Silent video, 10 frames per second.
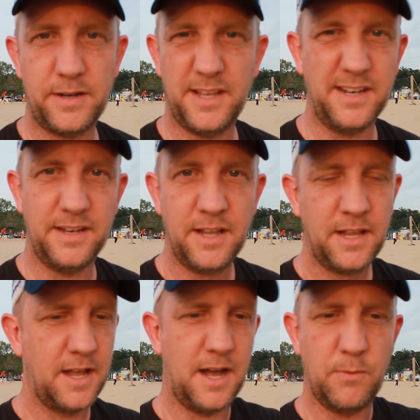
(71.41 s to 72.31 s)
And then
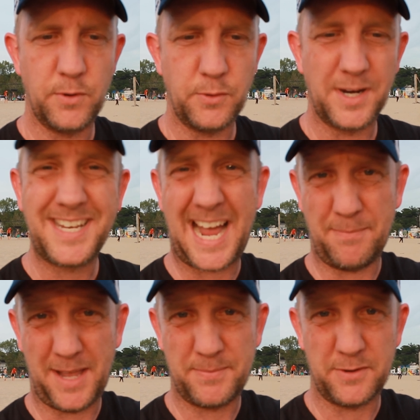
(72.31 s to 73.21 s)
uh, we're doing a
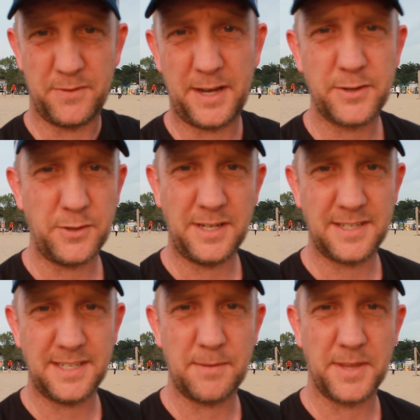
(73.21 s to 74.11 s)
time lapse over there so you can
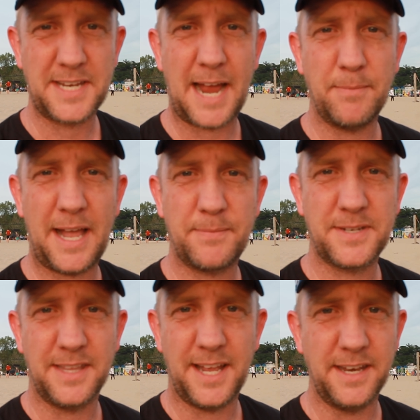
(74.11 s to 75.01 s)
see some of the time
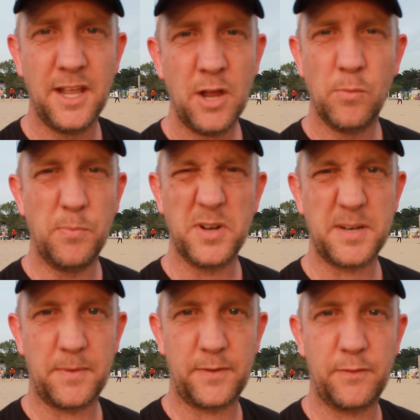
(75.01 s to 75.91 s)
lapse. And then we'll put
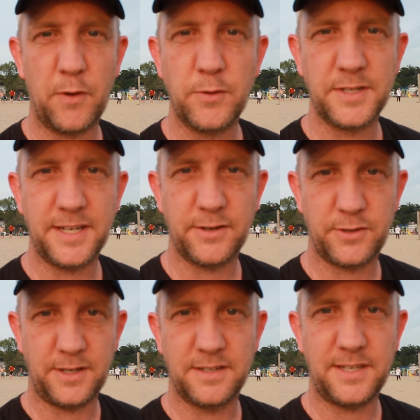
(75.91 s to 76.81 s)
some of our photos in here
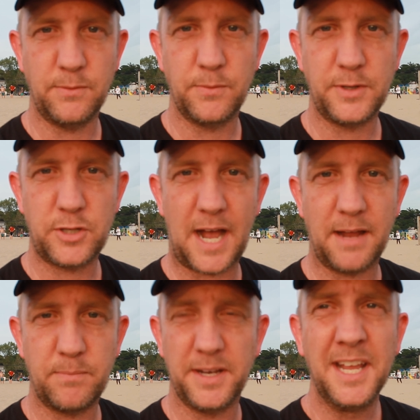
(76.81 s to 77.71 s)
so you can see what we
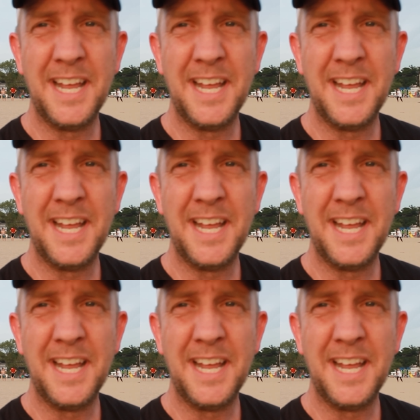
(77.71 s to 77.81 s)
shot. But